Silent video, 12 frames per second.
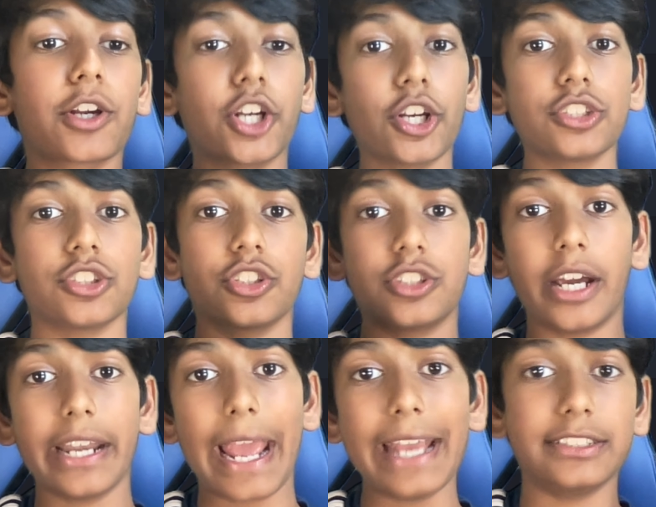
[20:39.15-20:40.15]

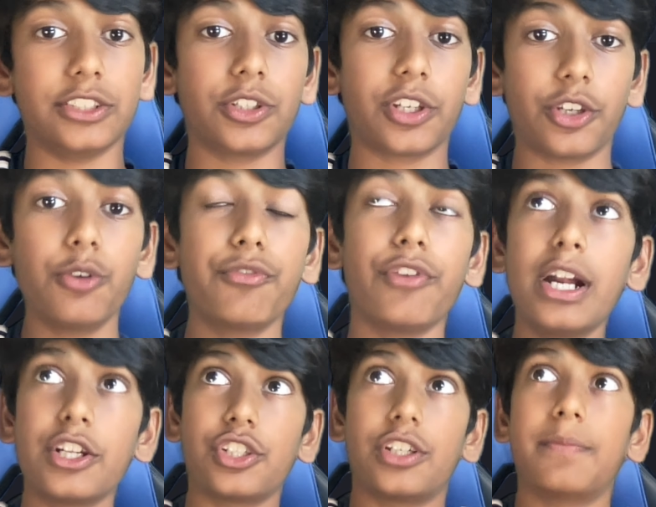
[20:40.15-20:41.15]
cursor.execute
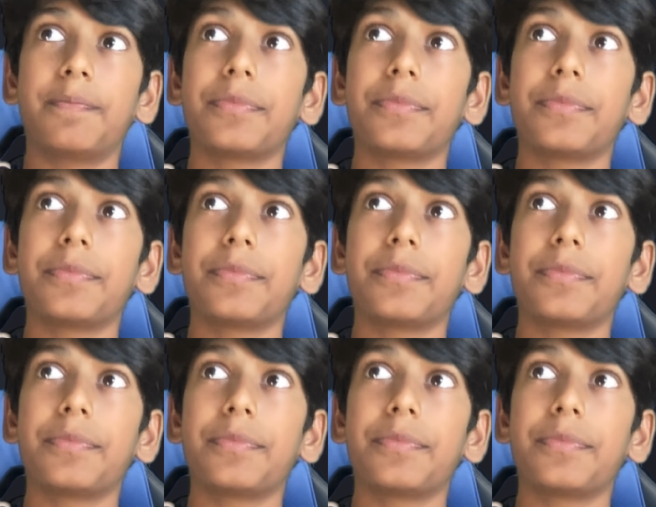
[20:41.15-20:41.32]
function.